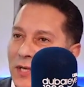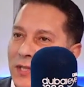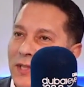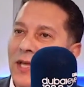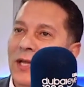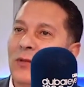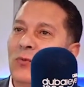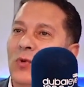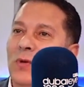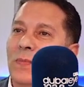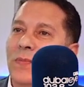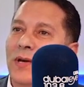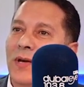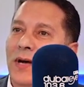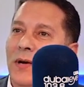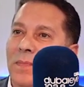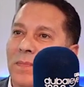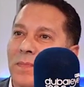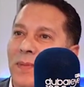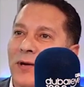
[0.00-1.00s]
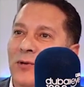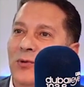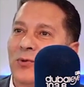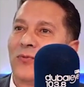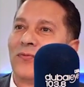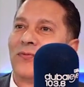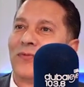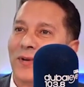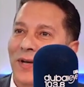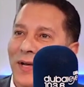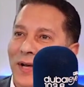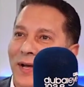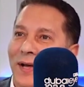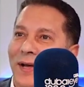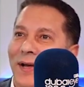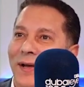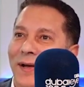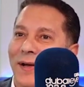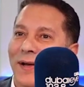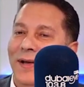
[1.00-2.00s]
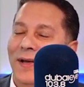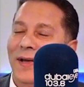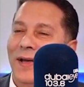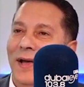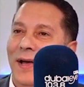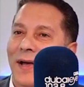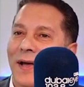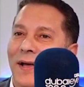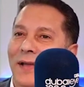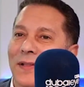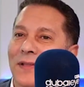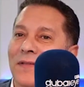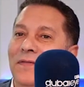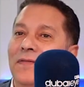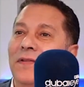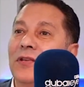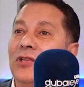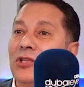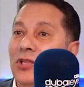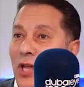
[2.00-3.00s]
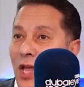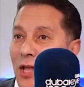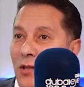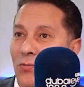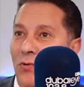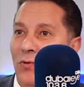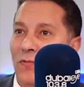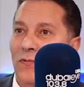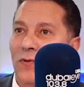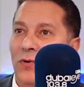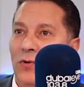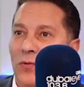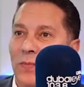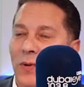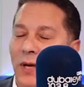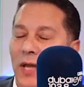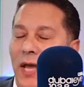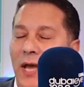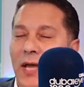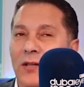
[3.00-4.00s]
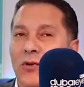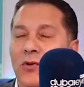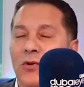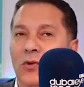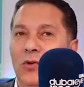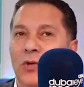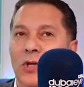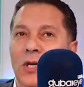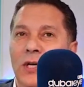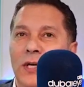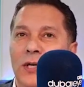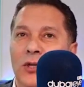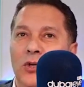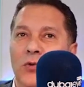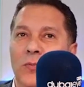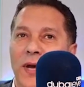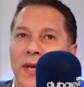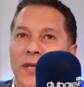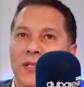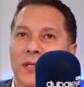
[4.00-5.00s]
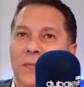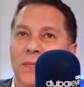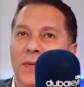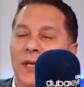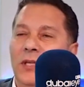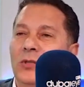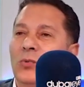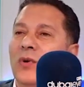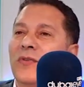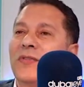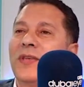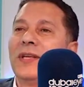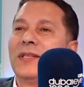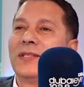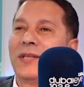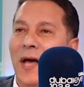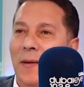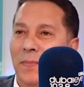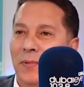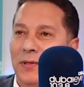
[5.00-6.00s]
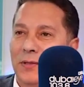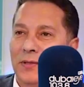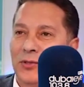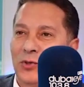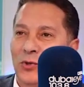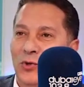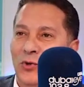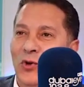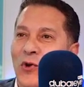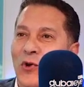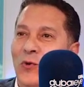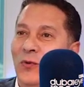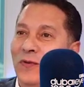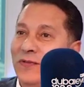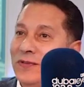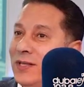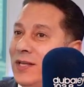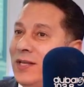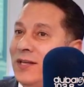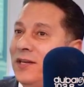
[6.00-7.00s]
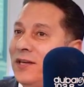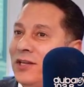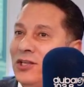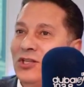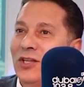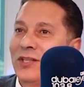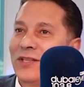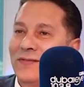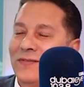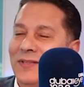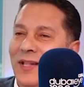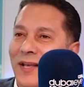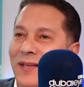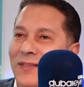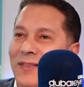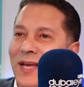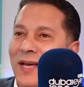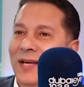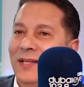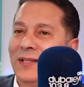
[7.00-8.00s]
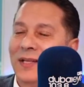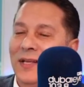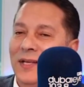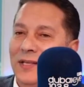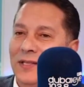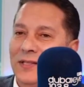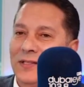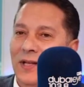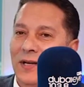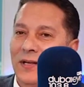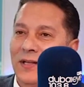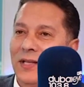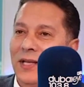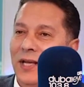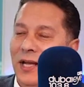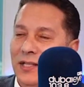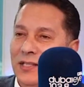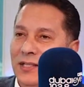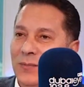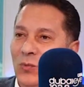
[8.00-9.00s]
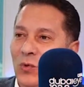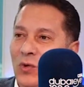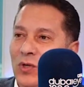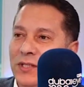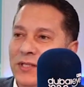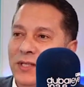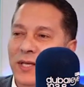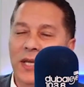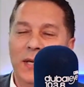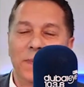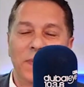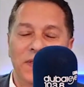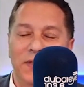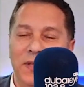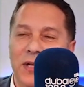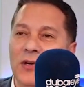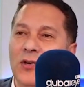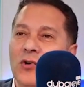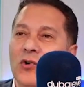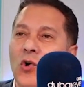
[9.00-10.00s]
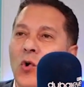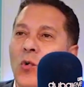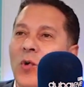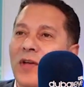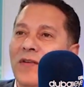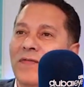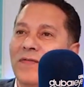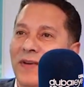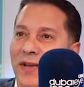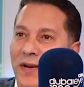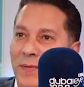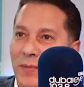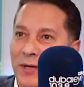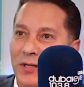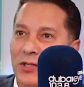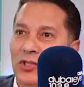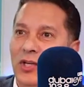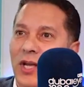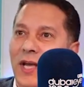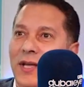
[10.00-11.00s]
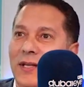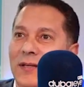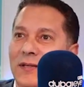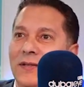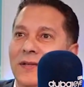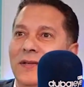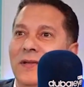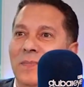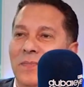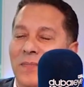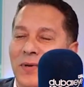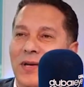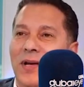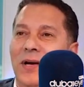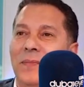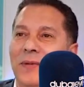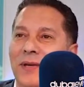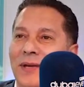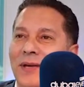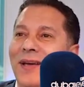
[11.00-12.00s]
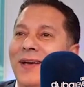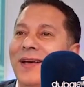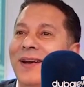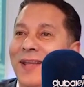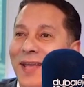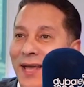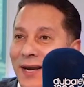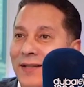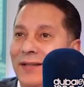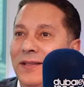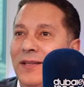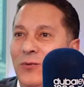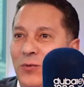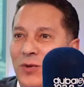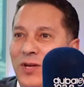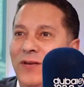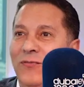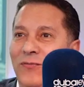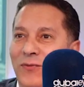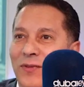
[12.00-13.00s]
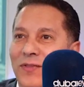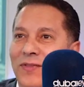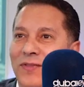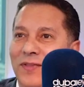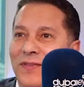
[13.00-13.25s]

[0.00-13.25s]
That will become part of a differentiator for Dubai. And you know, Dubai is a place where things happen. So we've seen initiatives like that starting at small scale, but then growing very much and becoming reality we live with.